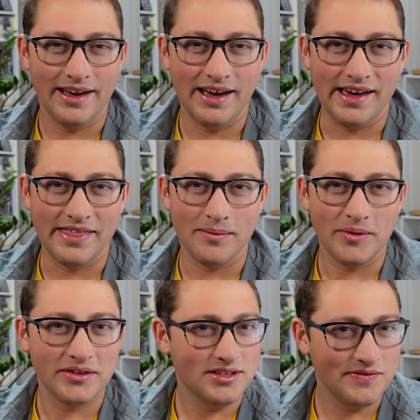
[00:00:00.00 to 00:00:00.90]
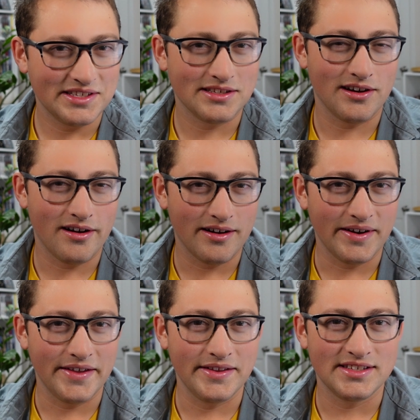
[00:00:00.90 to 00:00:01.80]
I think most of us are
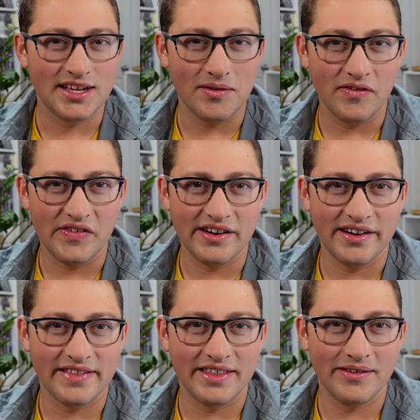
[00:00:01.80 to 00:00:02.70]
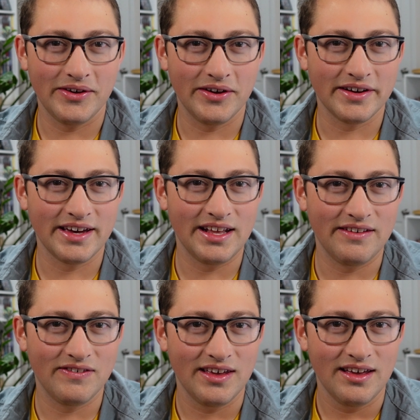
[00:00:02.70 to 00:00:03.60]
around this time of year. I think we all kind
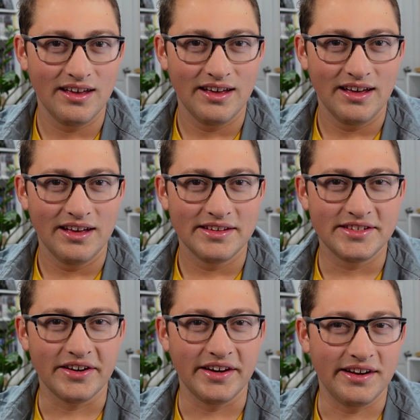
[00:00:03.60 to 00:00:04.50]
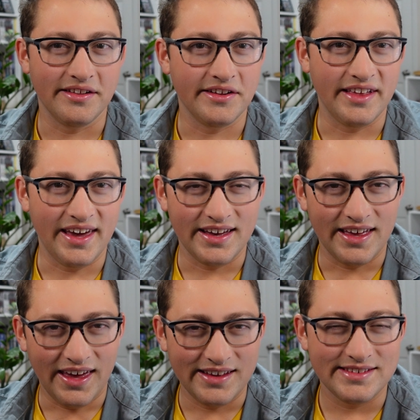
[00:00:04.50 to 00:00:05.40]
of start getting a little
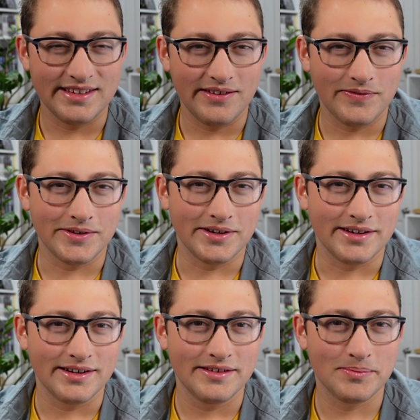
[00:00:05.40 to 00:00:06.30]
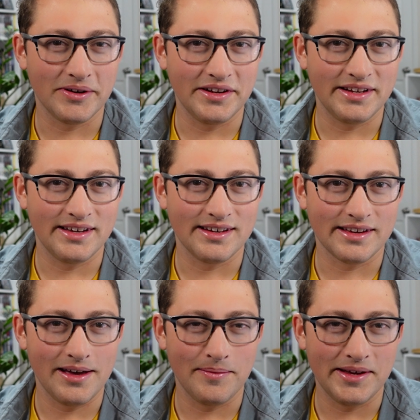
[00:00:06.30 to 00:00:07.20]
angsty for spring to get
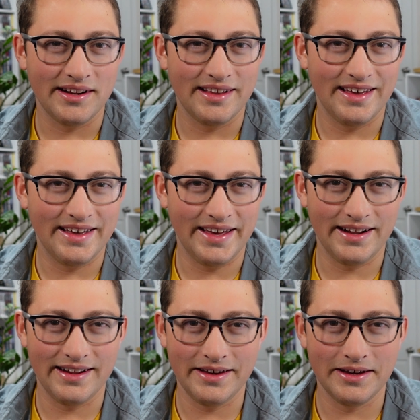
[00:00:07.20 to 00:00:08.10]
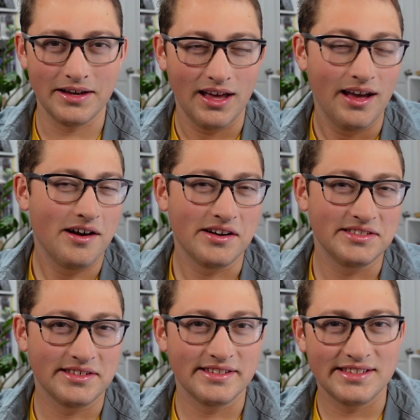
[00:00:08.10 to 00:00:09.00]
coming, and already
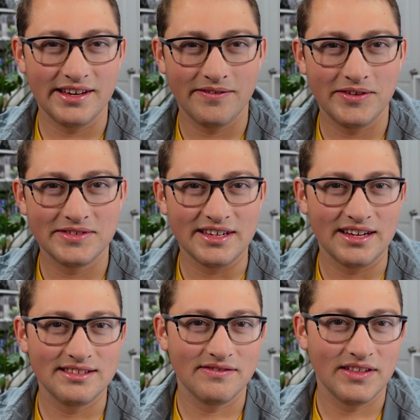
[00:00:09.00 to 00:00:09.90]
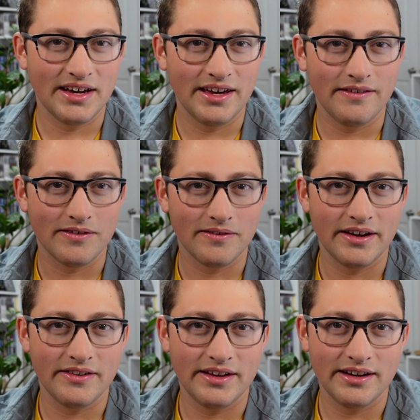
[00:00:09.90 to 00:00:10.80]
starting to see a few signs of life
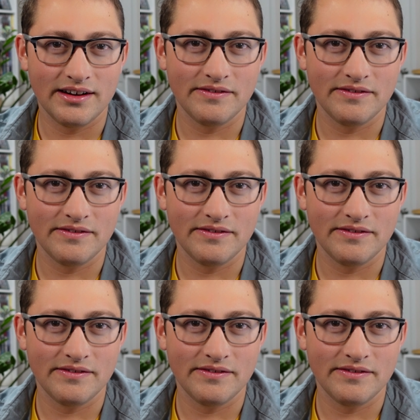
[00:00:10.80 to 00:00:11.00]
around here.